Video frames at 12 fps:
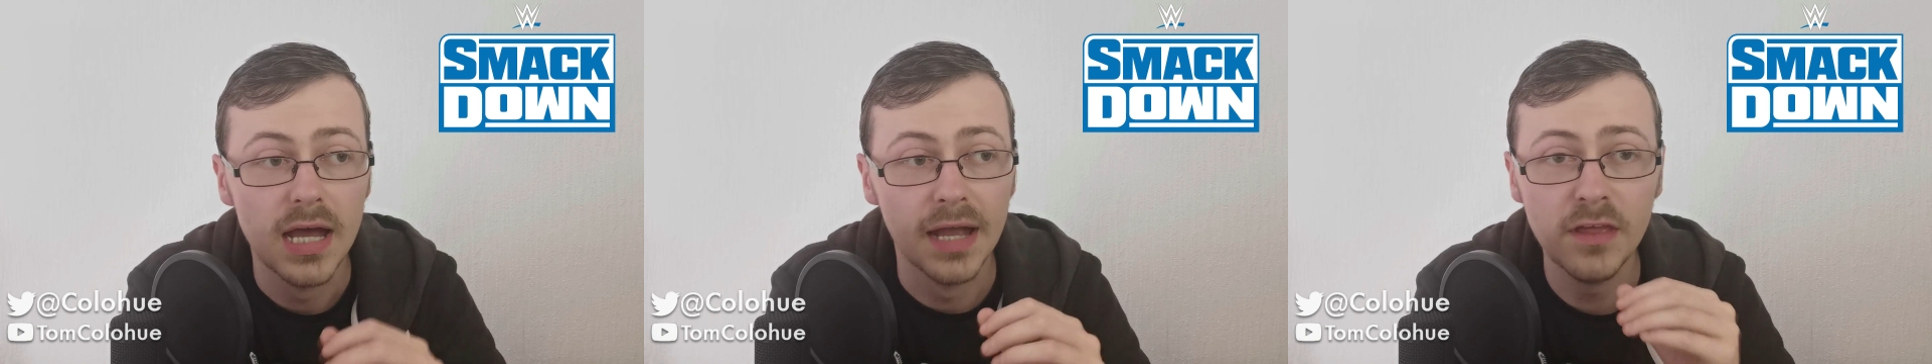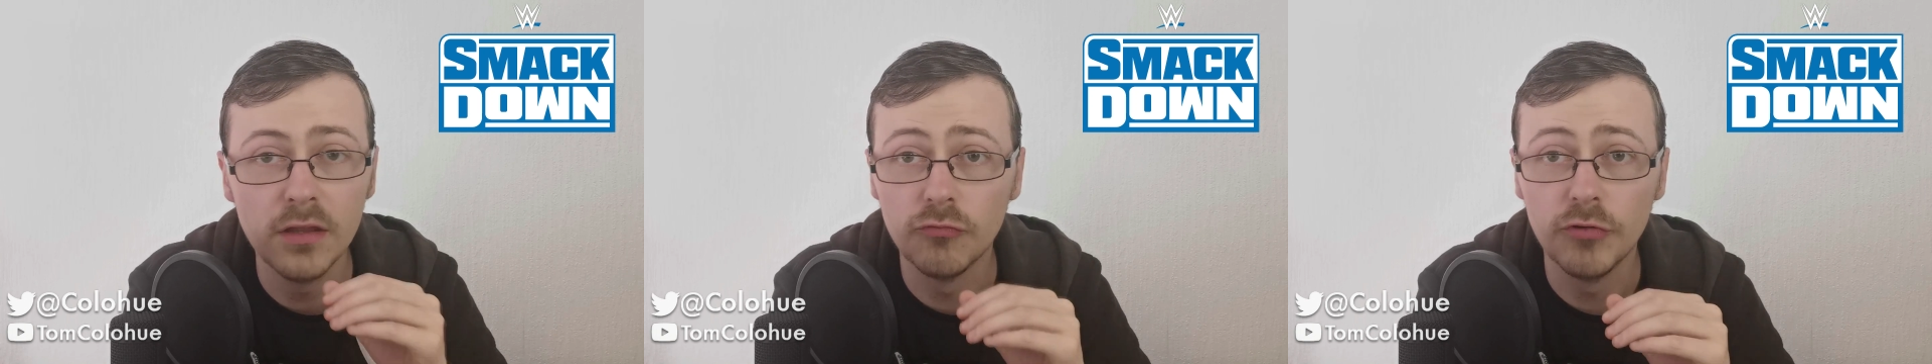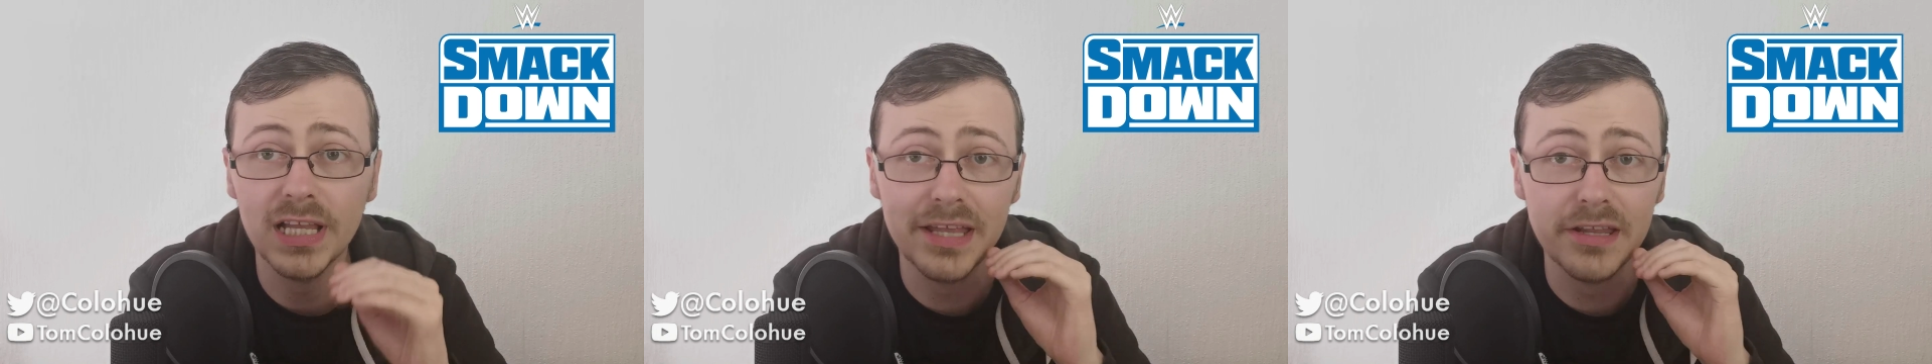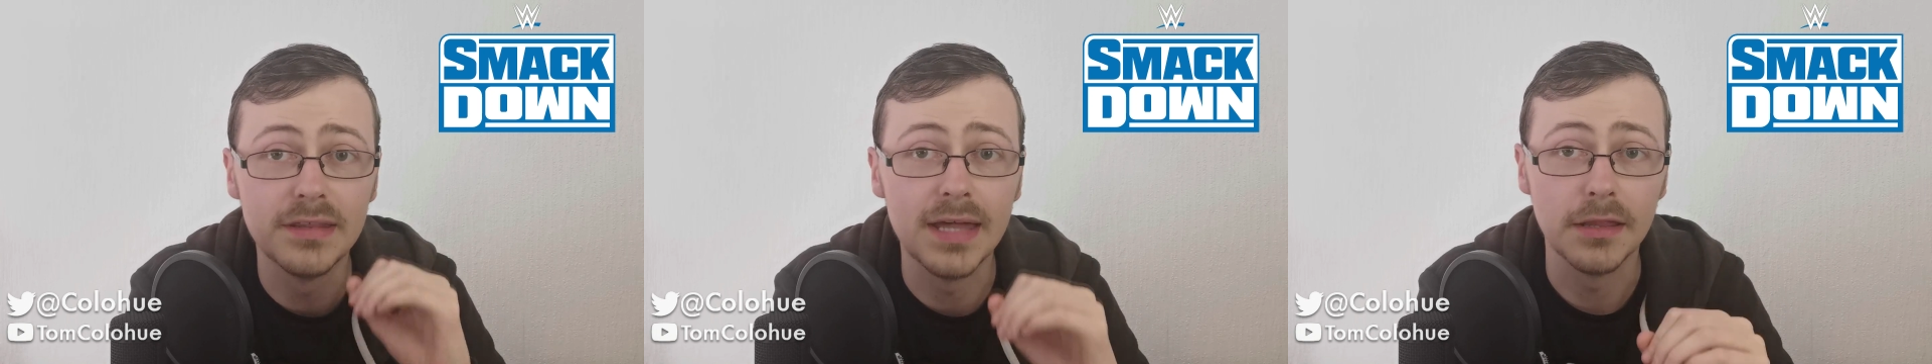and this
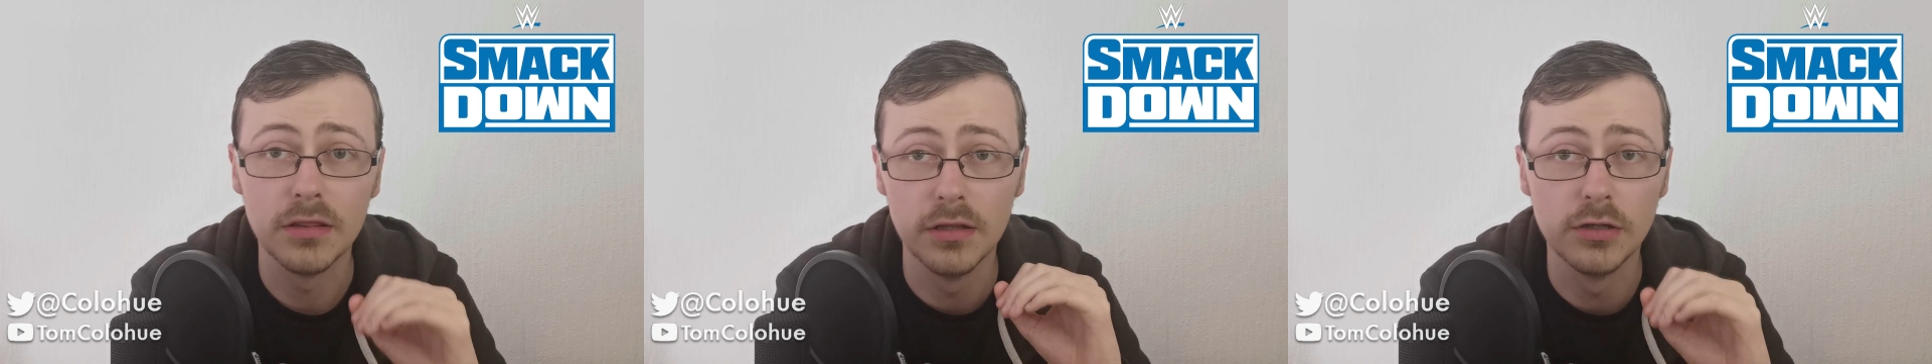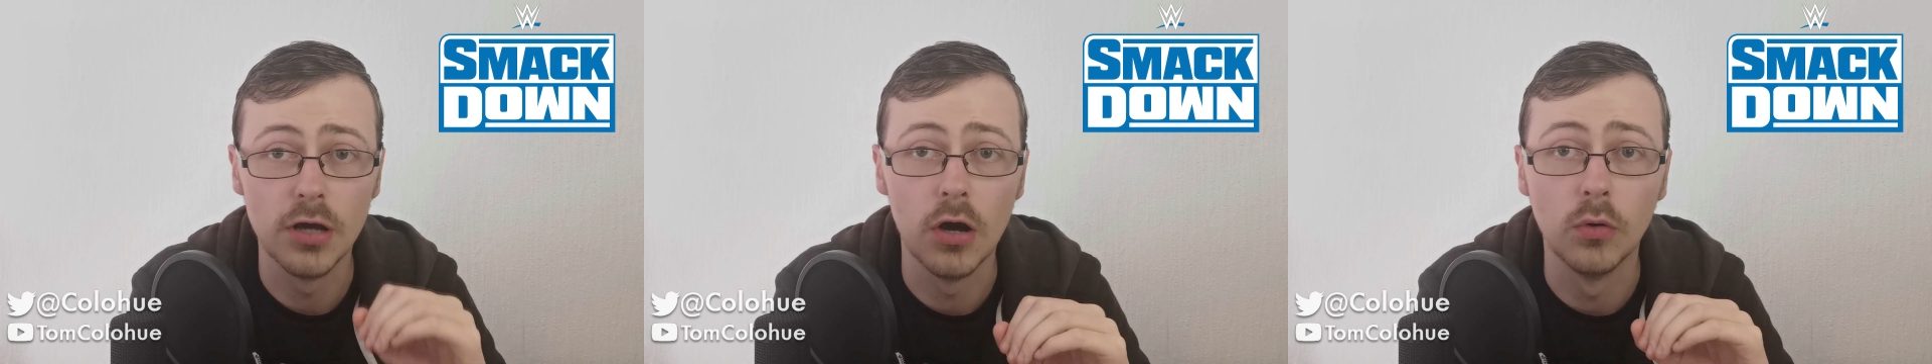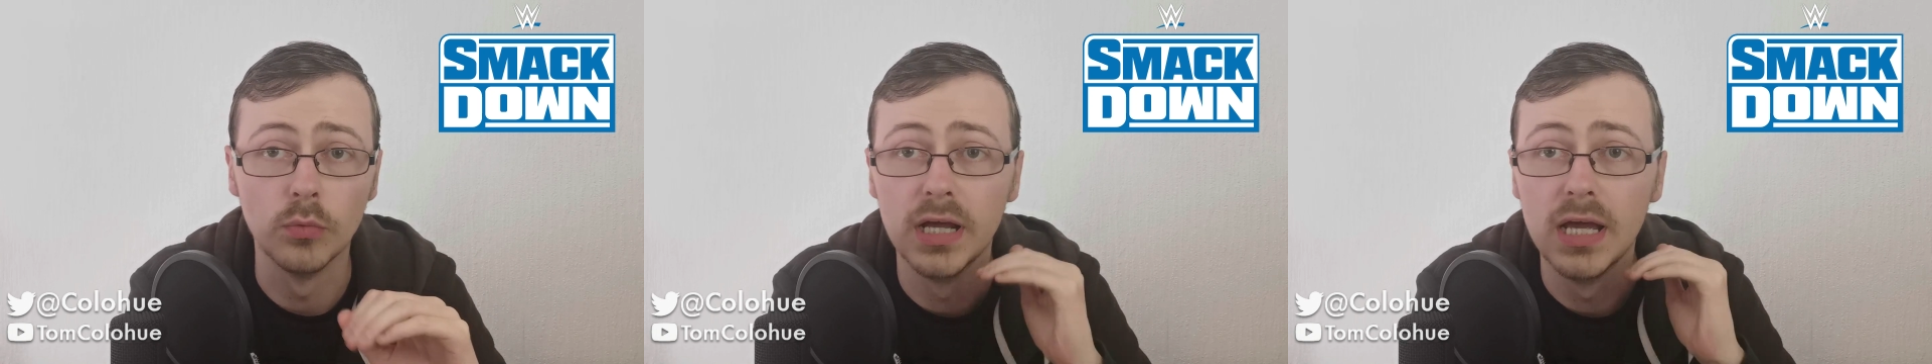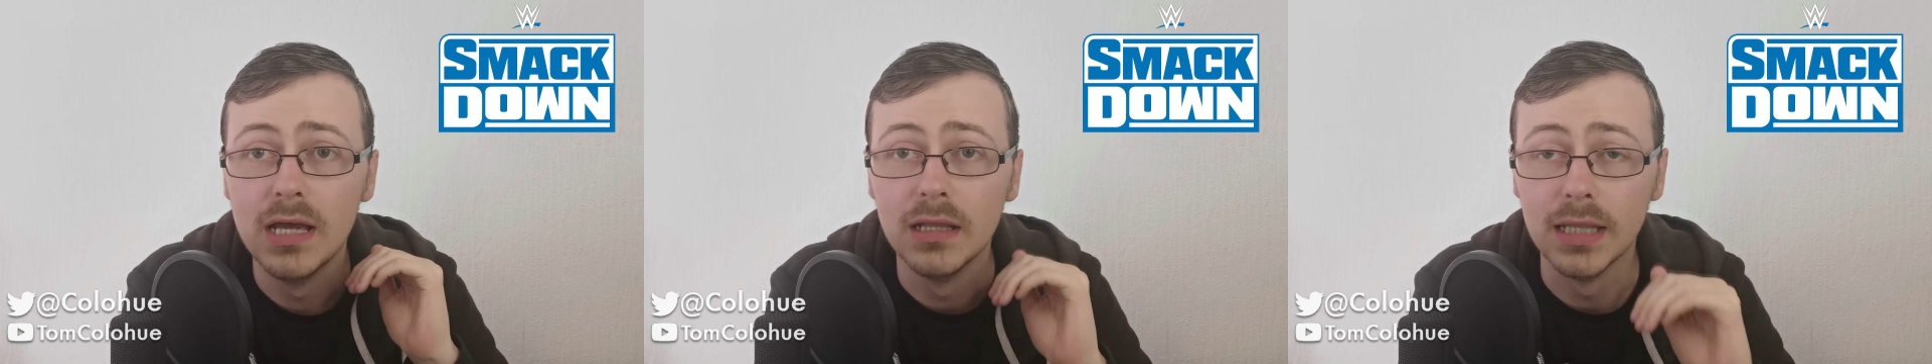really sets the tone,